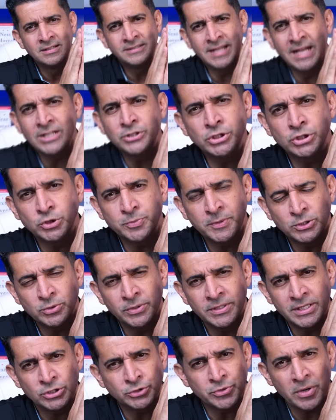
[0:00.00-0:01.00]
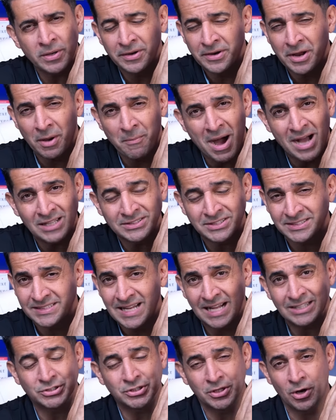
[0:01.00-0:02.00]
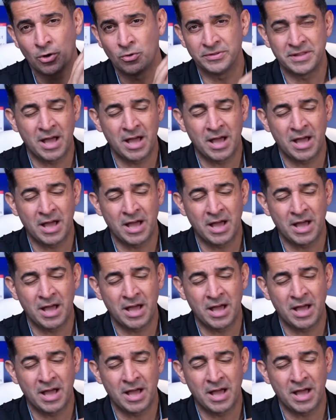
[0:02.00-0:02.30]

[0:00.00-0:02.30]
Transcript: Tensions between Israel and Hamas is not slowing